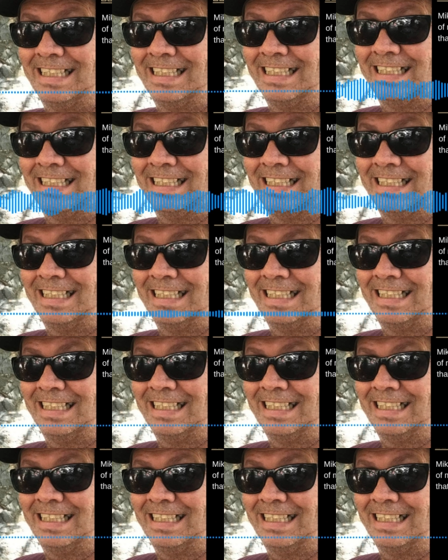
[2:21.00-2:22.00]
But
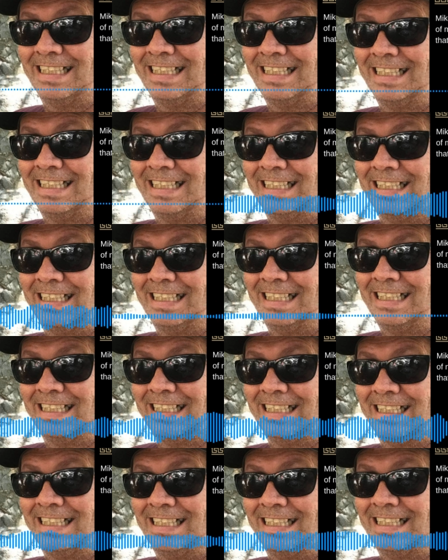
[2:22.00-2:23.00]

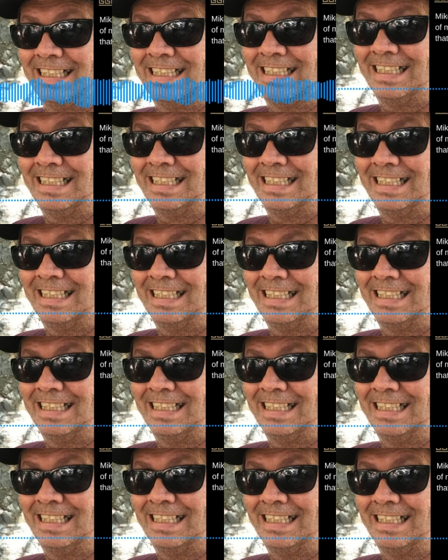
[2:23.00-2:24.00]
after a week,
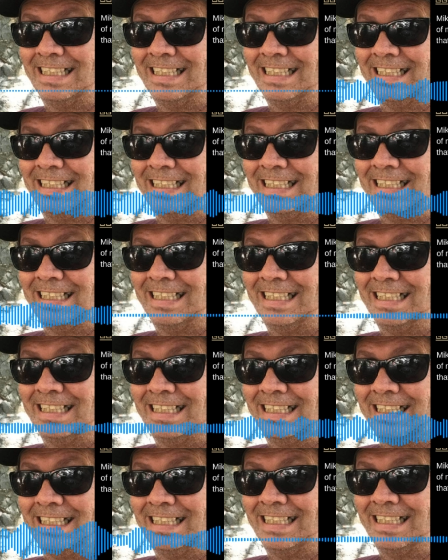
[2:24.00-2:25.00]
I wrote to
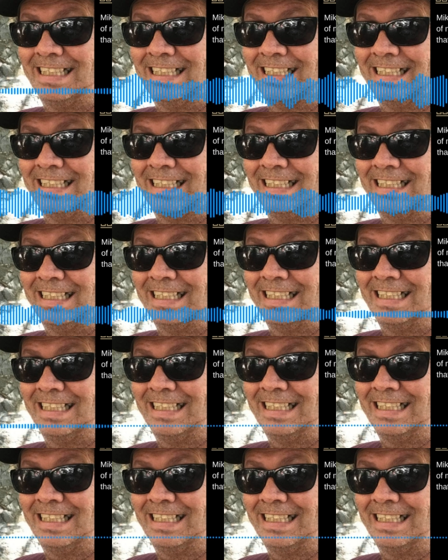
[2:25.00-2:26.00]
her again,
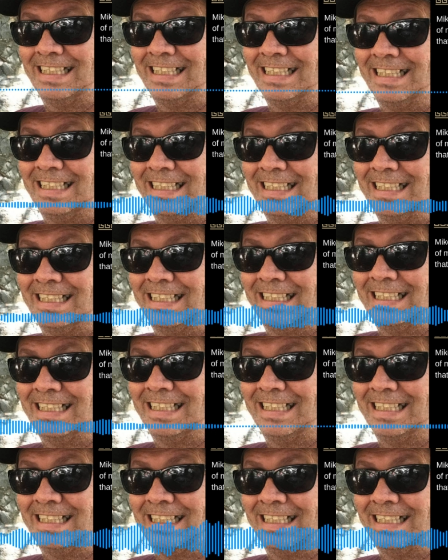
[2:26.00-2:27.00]
and she
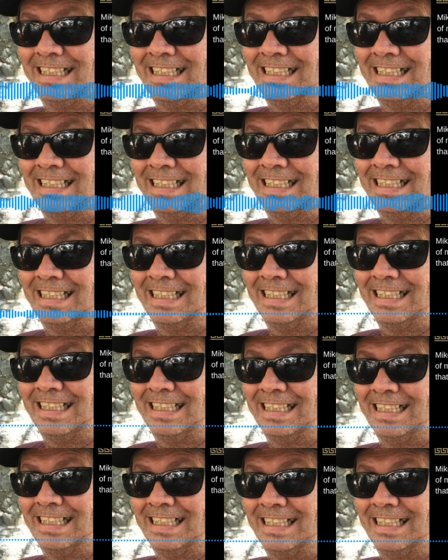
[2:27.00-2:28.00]
was telling me
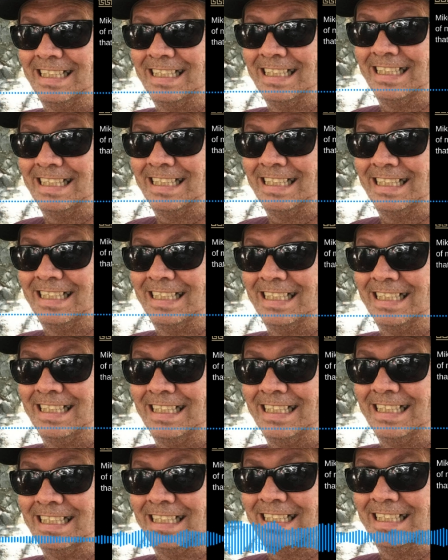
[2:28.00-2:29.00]

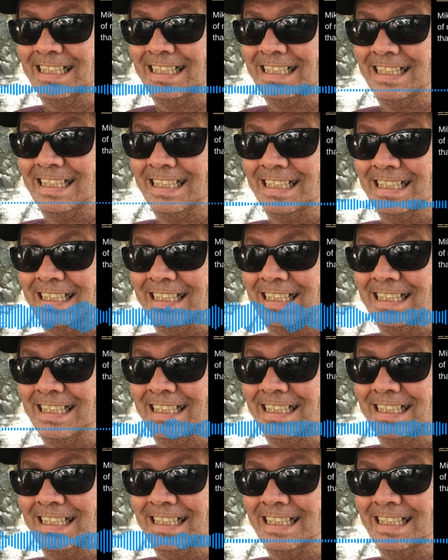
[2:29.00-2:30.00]
how great
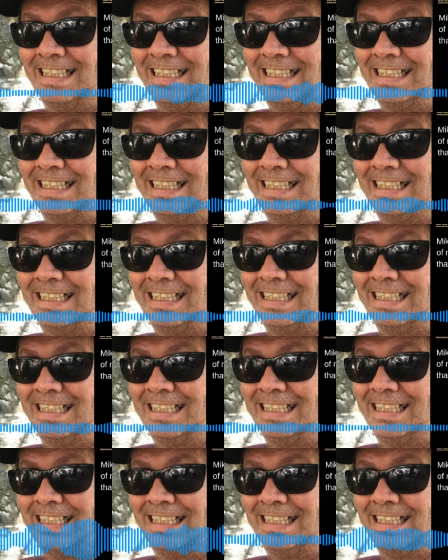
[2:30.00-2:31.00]
he was doing
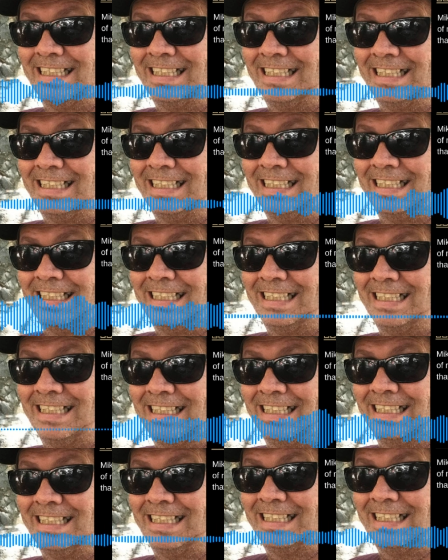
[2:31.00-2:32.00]
and how much he liked
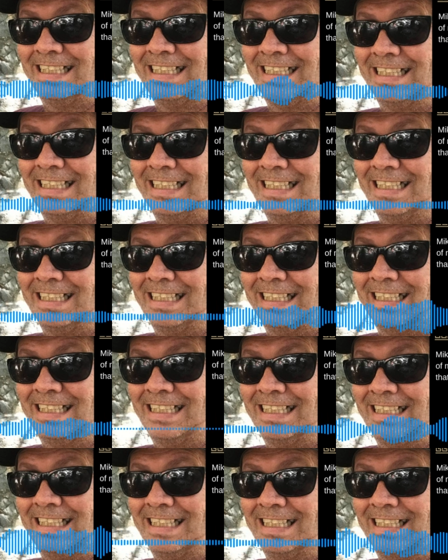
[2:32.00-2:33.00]
everything. And she
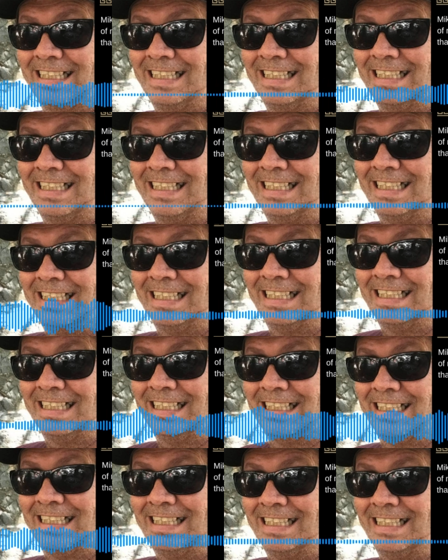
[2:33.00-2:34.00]
sent me a couple of
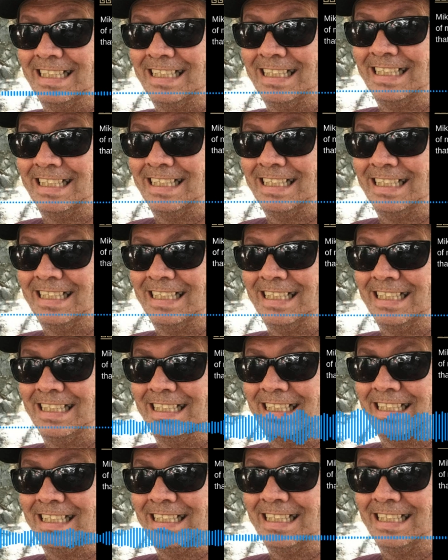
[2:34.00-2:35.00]
pictures.
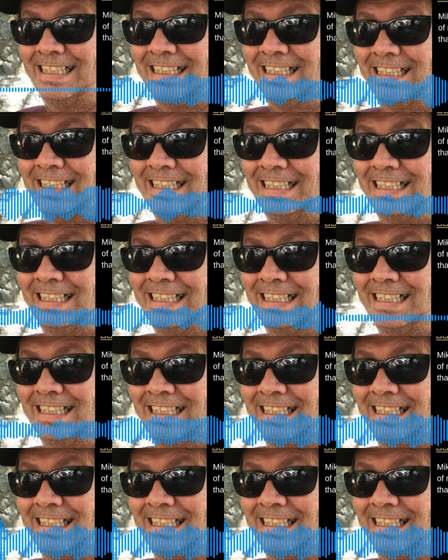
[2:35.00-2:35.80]
And then